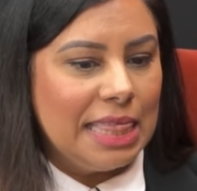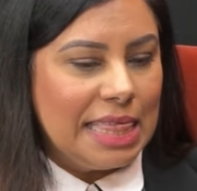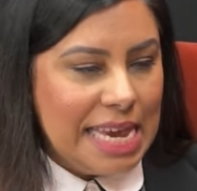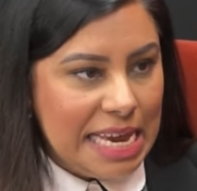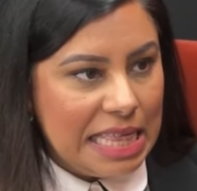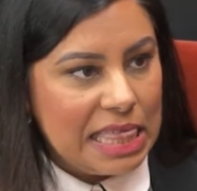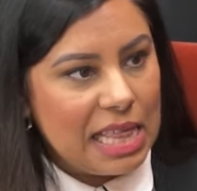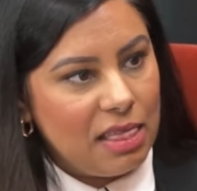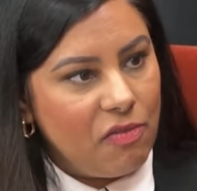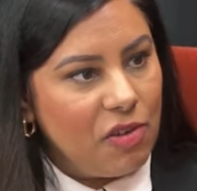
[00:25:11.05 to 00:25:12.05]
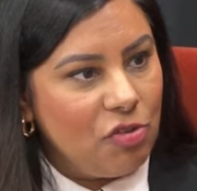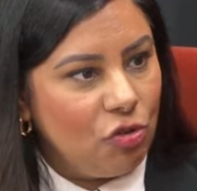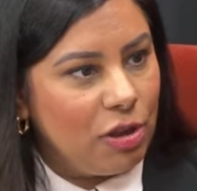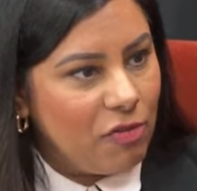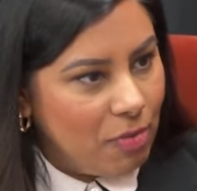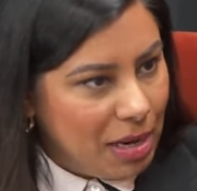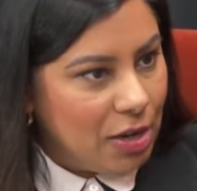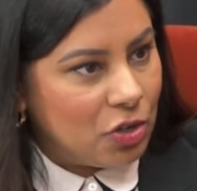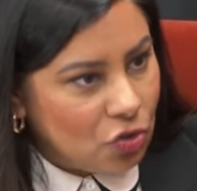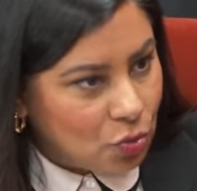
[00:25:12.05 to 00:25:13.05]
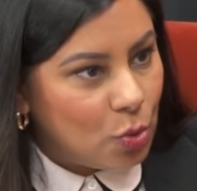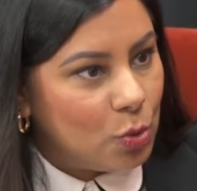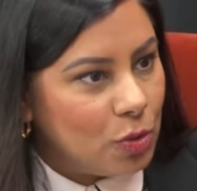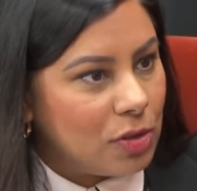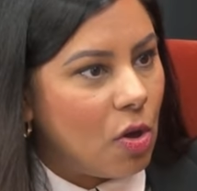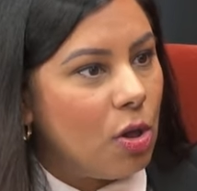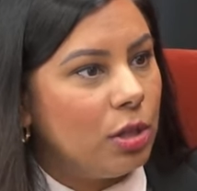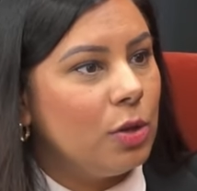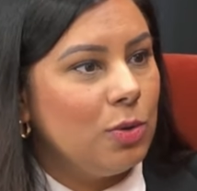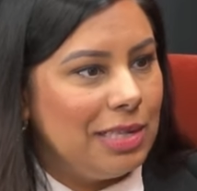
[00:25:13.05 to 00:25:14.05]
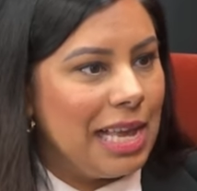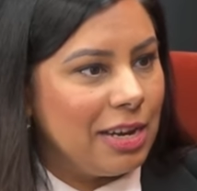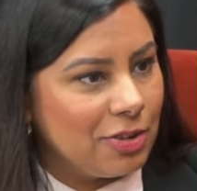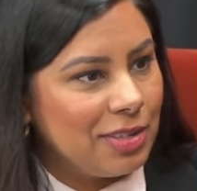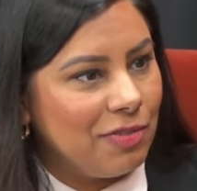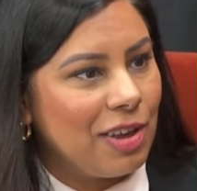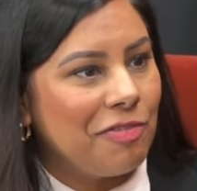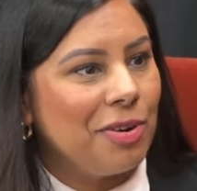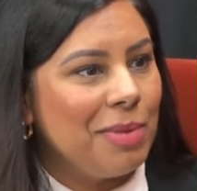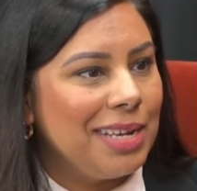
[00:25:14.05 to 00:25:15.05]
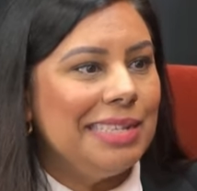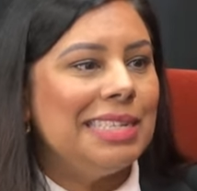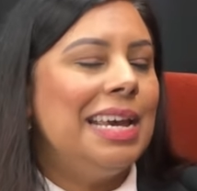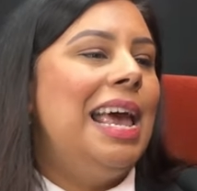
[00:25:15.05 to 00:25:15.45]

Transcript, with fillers: think that the federal government controls all those layers of government.